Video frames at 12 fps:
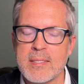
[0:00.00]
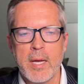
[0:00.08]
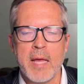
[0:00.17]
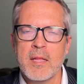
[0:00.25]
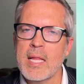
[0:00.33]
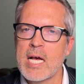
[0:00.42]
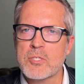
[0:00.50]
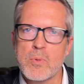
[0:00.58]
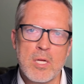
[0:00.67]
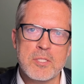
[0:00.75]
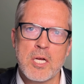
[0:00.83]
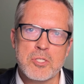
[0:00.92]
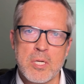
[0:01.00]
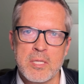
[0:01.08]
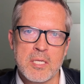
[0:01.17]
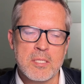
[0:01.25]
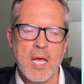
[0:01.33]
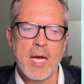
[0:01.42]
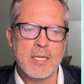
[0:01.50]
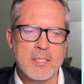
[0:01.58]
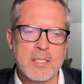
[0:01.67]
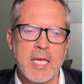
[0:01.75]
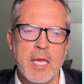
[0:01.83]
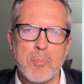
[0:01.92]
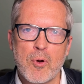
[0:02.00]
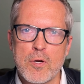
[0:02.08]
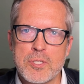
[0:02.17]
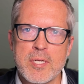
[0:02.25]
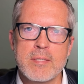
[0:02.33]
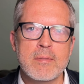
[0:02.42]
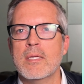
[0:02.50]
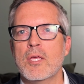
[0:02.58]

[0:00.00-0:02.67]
Okay, and the last one I'll touch on this slide is key person.